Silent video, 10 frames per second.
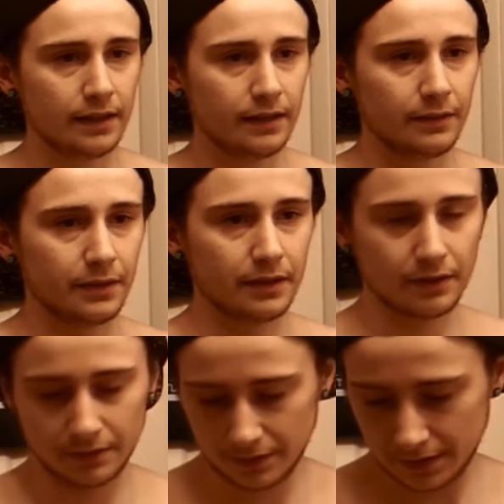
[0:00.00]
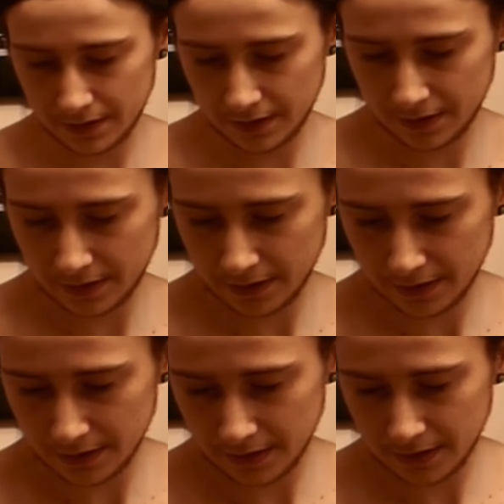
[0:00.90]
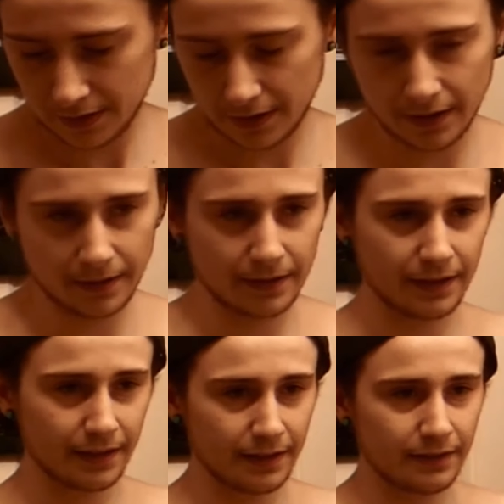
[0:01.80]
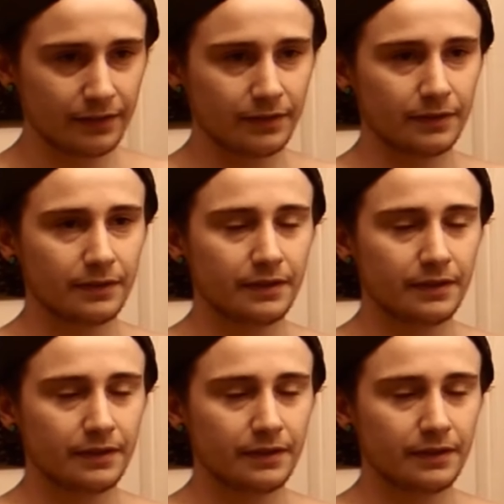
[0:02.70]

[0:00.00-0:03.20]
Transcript: There you go. Alright, so